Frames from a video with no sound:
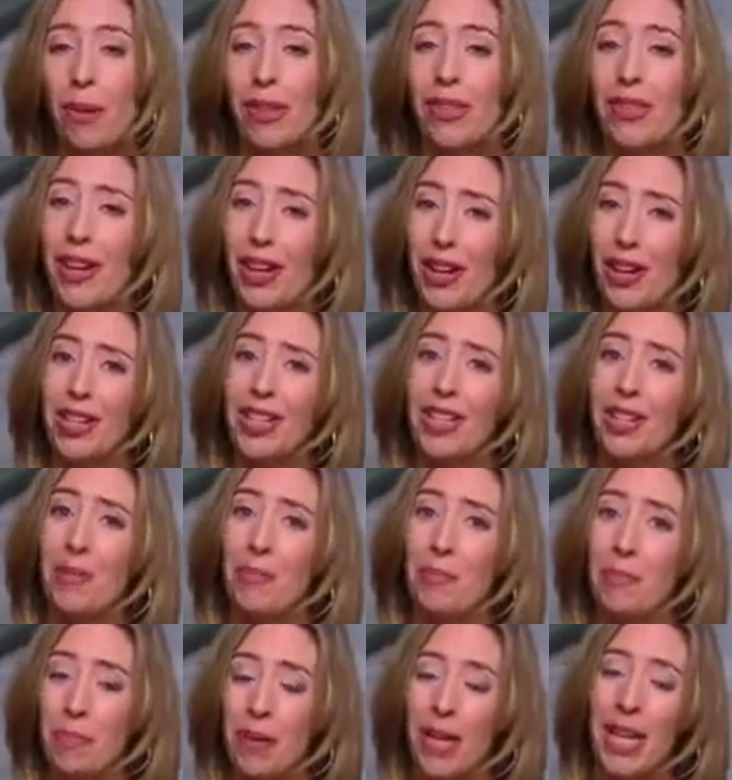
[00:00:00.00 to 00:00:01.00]
but there are
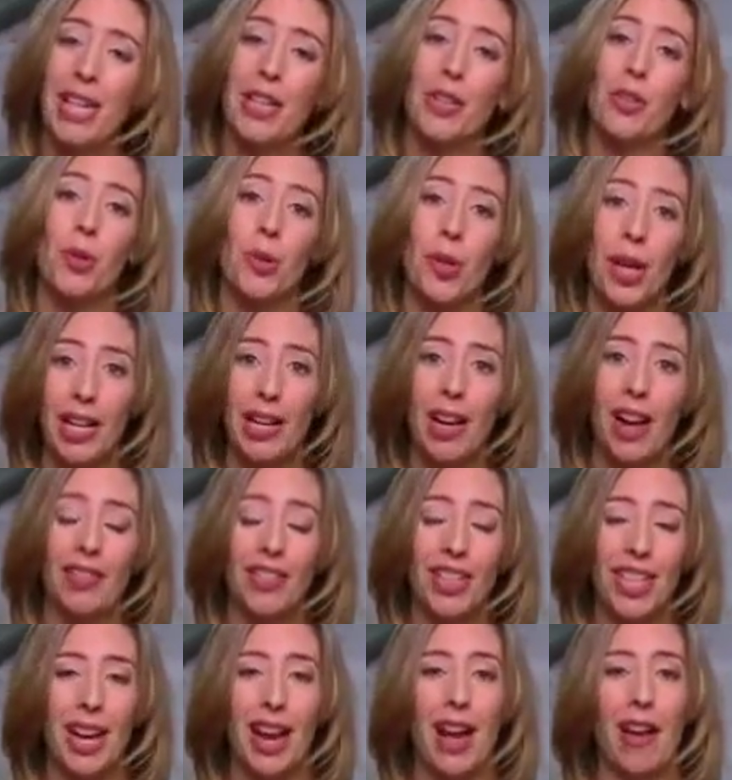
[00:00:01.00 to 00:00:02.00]
some big
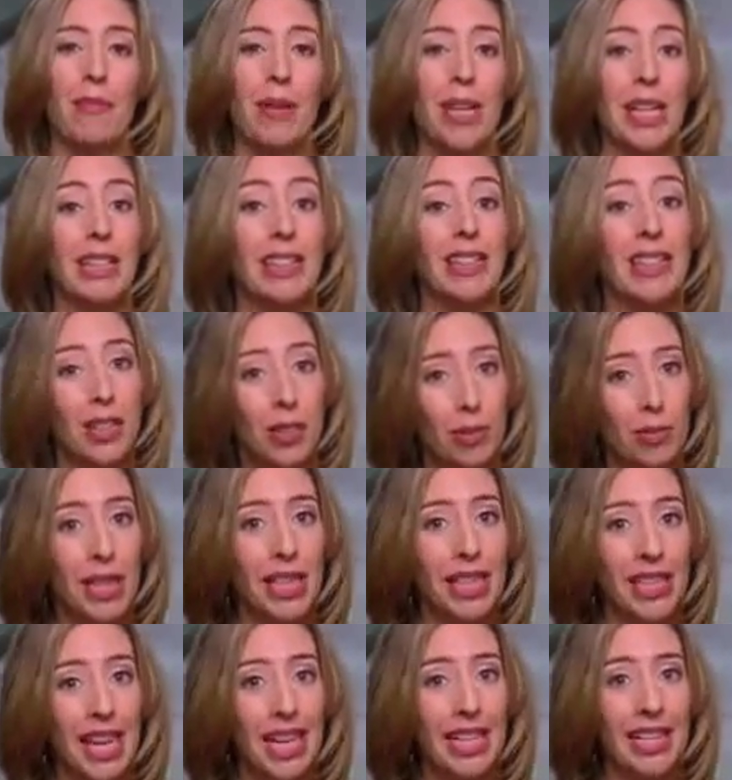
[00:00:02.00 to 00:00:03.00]
trade-offs that have me a little
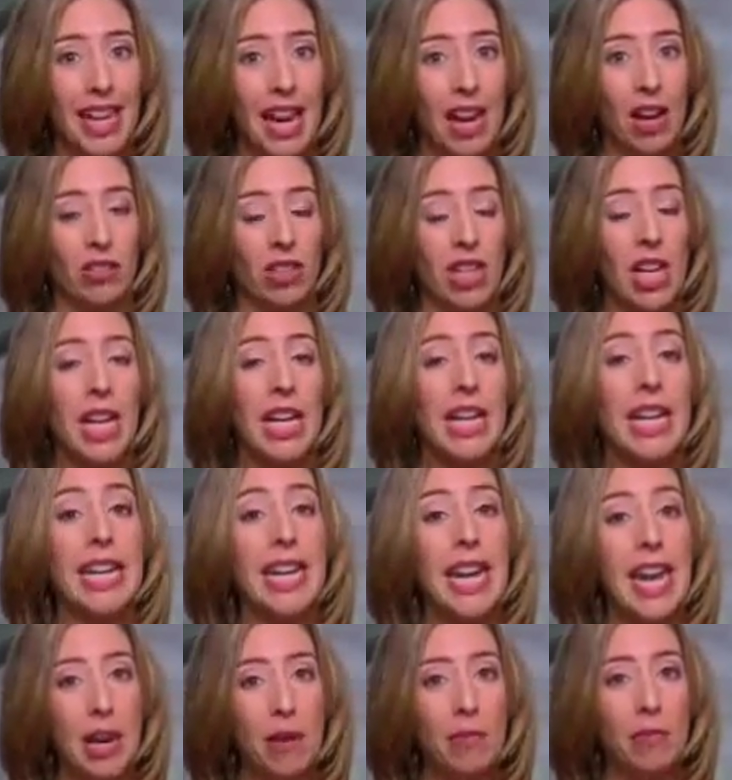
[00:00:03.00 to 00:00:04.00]
bit let down,
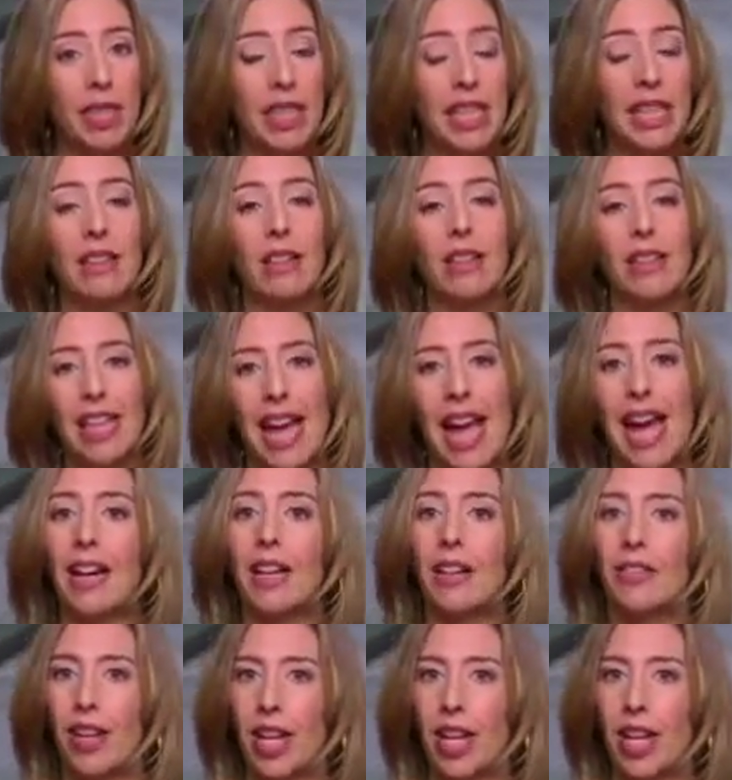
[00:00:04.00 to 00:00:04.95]
namely the lack of